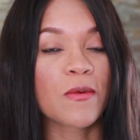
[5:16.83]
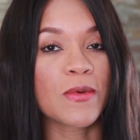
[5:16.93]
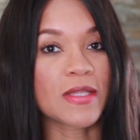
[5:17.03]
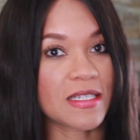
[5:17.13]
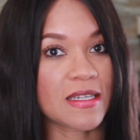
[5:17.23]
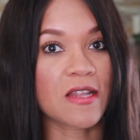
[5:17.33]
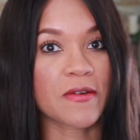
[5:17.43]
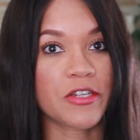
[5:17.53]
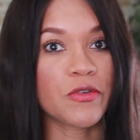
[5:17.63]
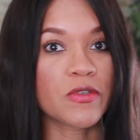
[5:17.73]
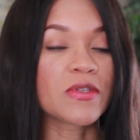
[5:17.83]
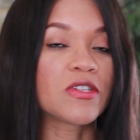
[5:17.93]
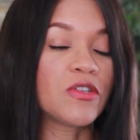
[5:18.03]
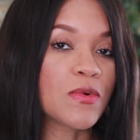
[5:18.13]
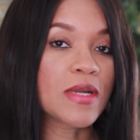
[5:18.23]
what the celery juice
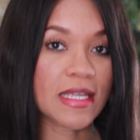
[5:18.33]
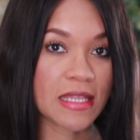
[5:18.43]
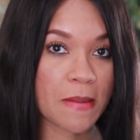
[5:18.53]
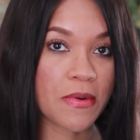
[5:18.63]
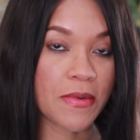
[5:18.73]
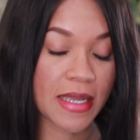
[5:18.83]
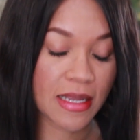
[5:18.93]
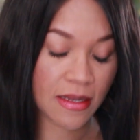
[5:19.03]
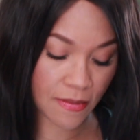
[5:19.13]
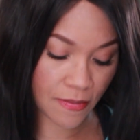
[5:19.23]
was doing at that point.